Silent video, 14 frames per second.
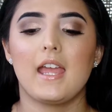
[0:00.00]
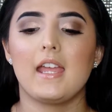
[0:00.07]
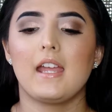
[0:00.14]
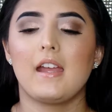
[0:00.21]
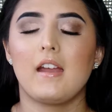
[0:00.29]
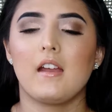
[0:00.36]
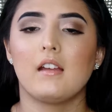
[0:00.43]

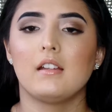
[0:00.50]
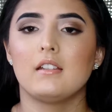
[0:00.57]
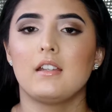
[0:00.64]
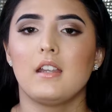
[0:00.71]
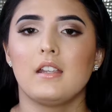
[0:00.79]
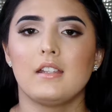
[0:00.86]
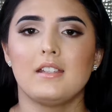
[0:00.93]

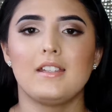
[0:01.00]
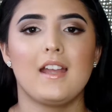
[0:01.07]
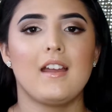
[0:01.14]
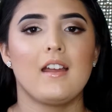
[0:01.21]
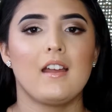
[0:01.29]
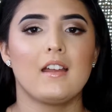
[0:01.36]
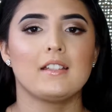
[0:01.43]
And
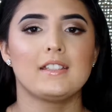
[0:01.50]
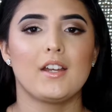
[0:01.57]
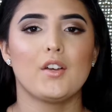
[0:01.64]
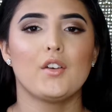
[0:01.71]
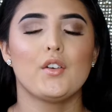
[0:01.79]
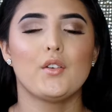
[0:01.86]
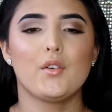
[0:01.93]
yeah,
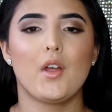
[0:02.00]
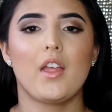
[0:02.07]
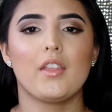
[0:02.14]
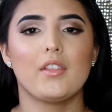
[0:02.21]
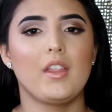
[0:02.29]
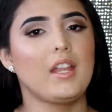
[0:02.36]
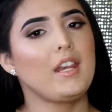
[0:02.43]
until
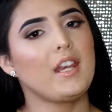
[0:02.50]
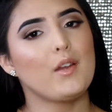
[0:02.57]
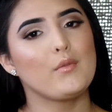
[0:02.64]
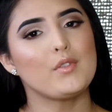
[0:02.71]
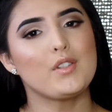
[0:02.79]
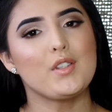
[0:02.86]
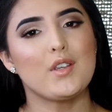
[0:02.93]
then,
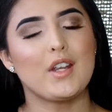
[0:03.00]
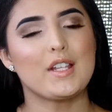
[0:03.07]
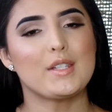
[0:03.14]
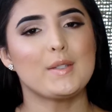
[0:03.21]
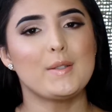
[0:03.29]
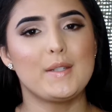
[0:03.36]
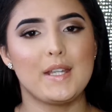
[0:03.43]
I will see you
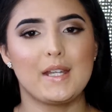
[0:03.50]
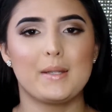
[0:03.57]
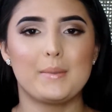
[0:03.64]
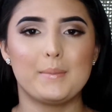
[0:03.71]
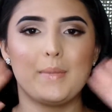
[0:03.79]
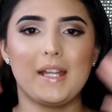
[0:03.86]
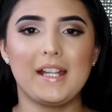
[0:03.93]
guys soon.
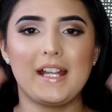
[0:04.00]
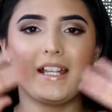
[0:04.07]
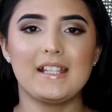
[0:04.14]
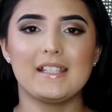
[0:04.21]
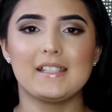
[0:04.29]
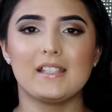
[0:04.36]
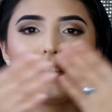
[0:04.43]
Bye
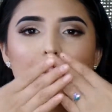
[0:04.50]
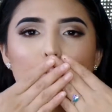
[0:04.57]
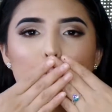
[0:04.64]
guys!